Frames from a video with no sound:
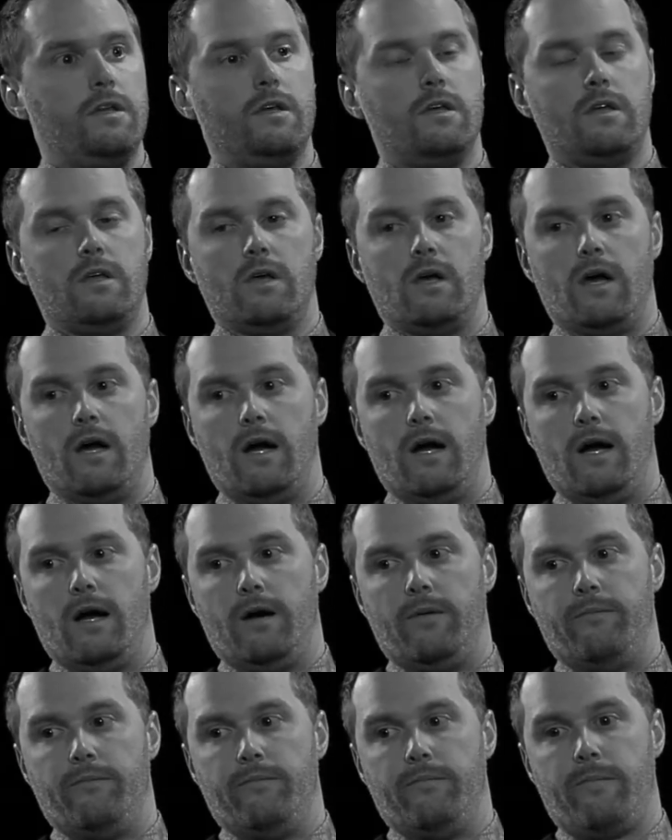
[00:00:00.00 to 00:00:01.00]

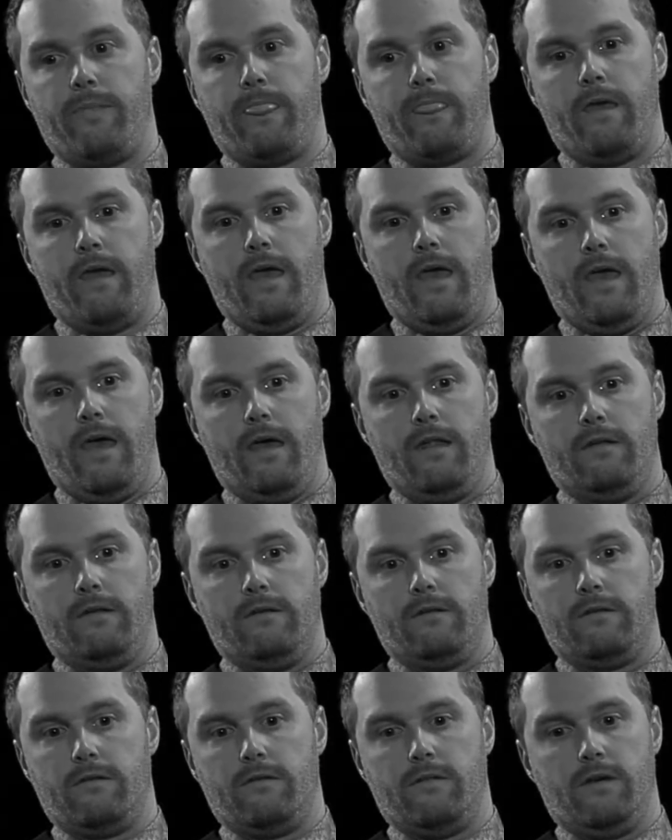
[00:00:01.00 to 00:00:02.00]
and
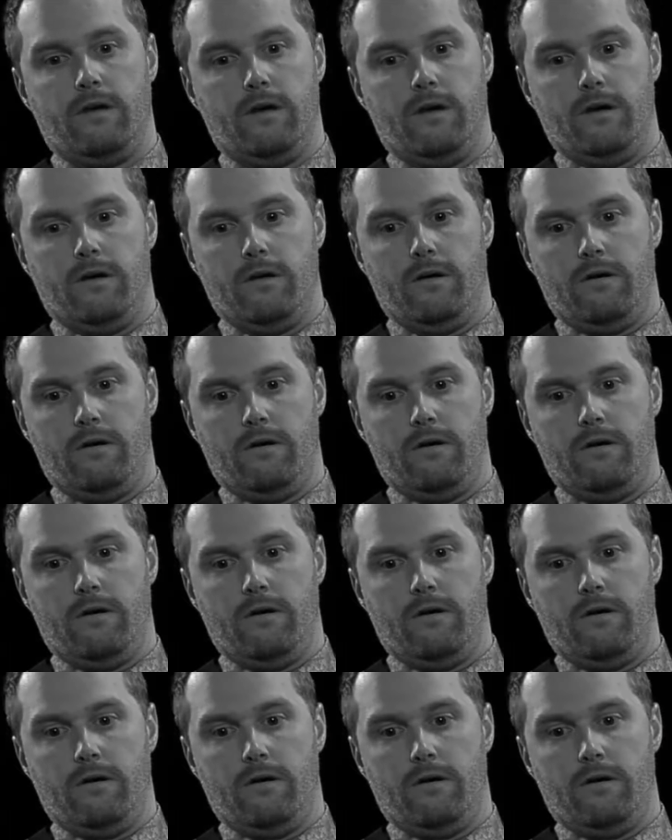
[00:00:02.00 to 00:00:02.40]
the